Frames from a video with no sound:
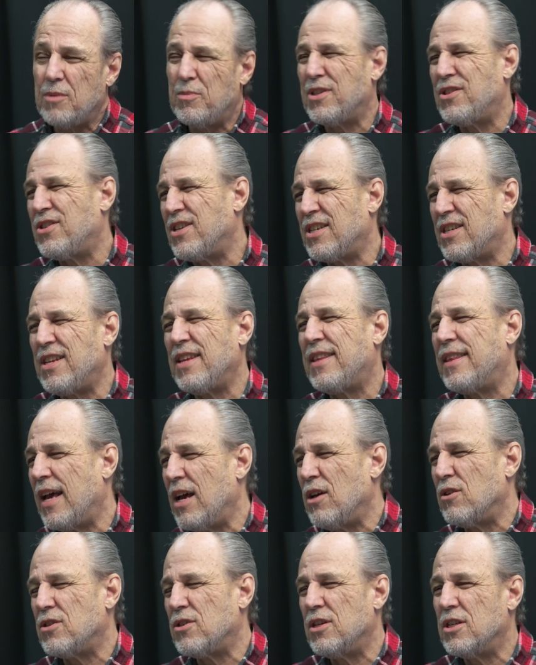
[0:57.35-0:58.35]
but
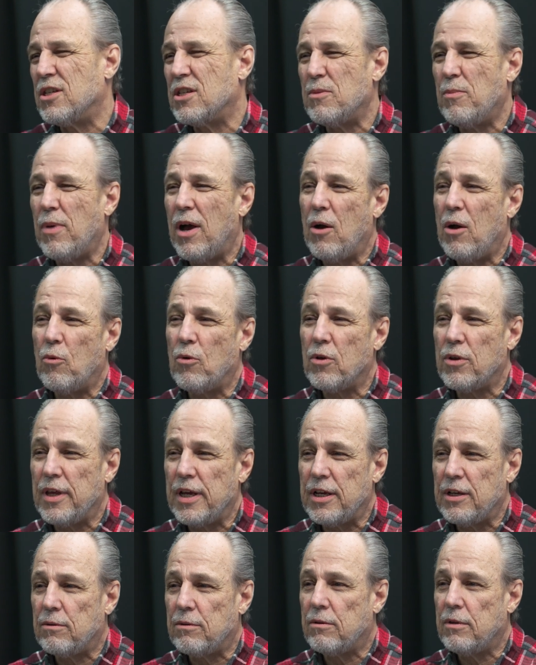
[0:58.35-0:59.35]
60,000 is about where
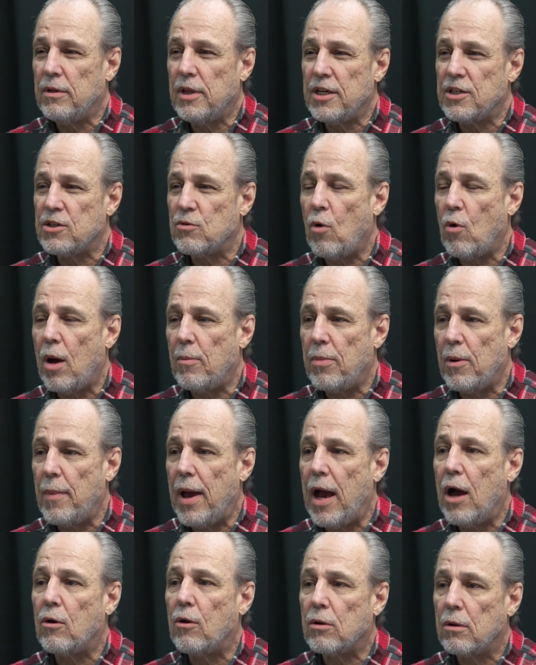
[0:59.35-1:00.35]
they swap them out.